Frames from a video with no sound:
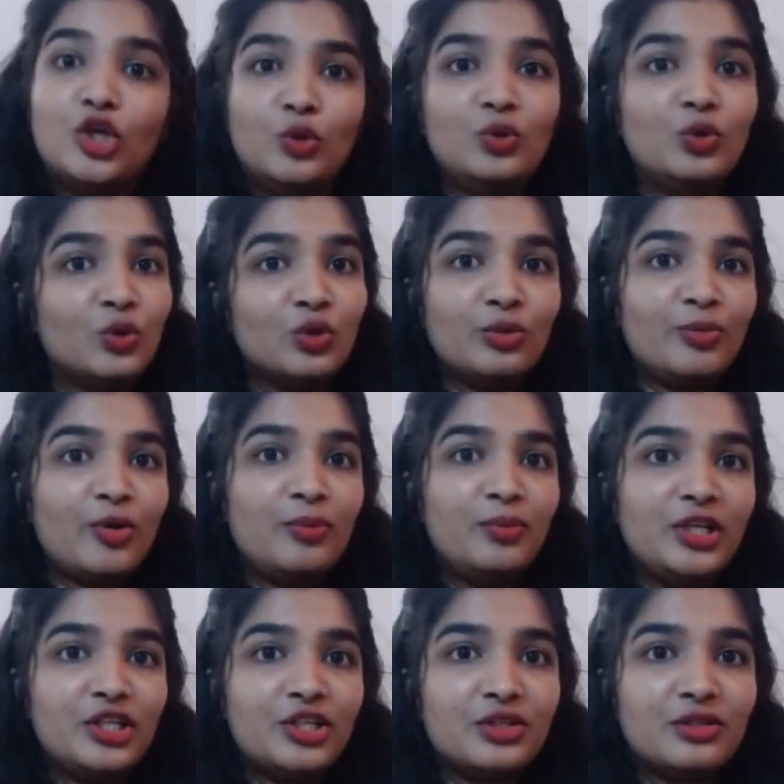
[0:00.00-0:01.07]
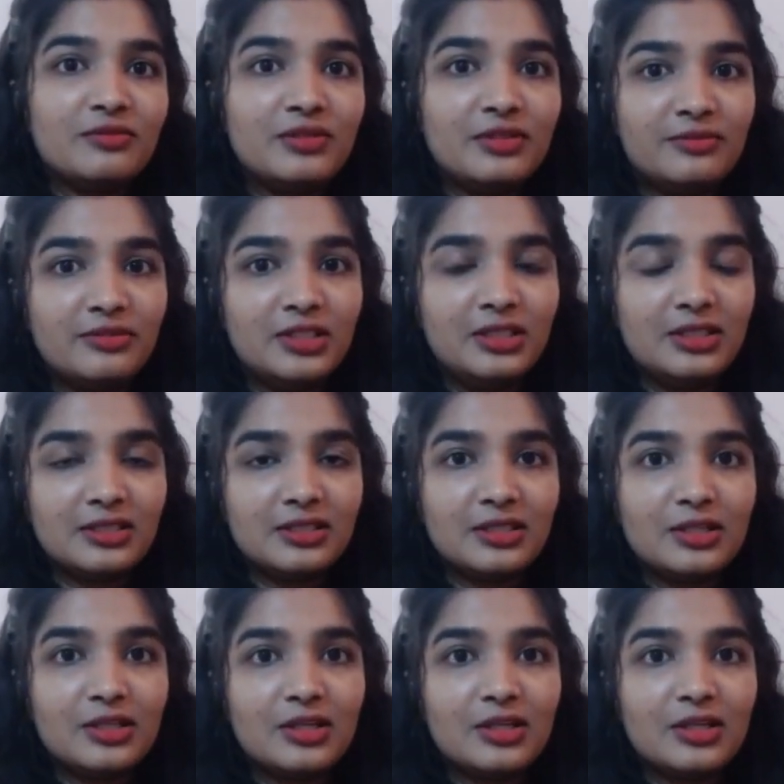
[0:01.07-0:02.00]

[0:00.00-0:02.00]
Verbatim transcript: You know the population of the world.